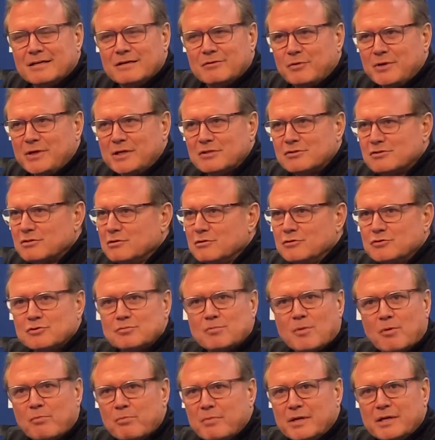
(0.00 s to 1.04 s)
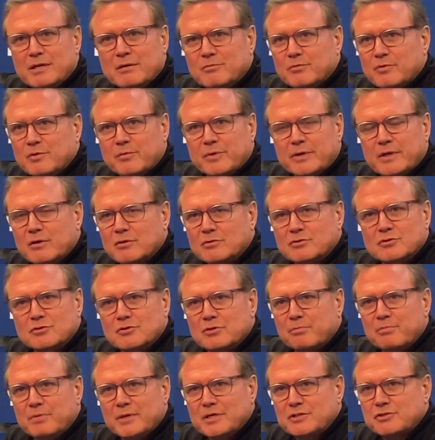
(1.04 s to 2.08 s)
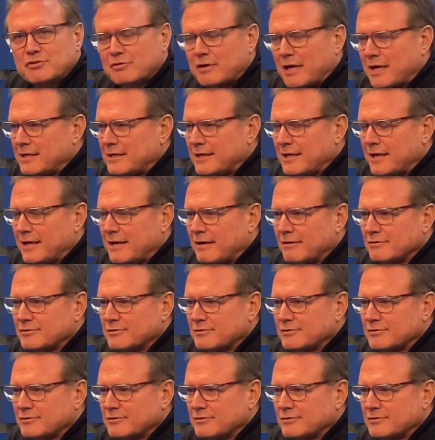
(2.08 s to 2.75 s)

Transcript: we just lose momentum when we go to the bench right now.